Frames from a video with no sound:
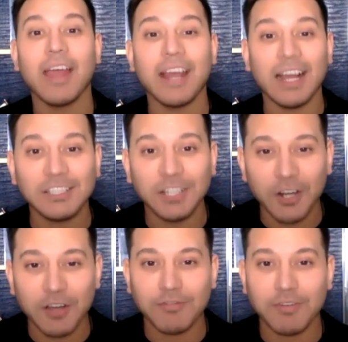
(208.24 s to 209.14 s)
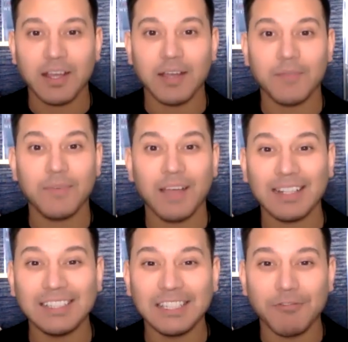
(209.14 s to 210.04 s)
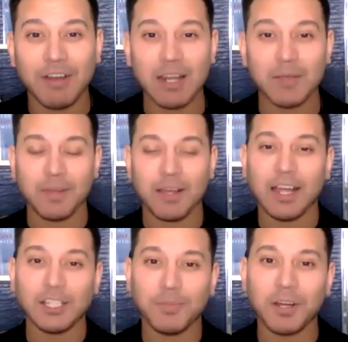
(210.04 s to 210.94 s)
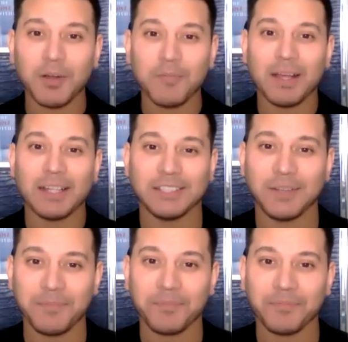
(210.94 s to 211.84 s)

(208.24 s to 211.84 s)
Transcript: And I had to learn from that. I had to develop. I had to become better.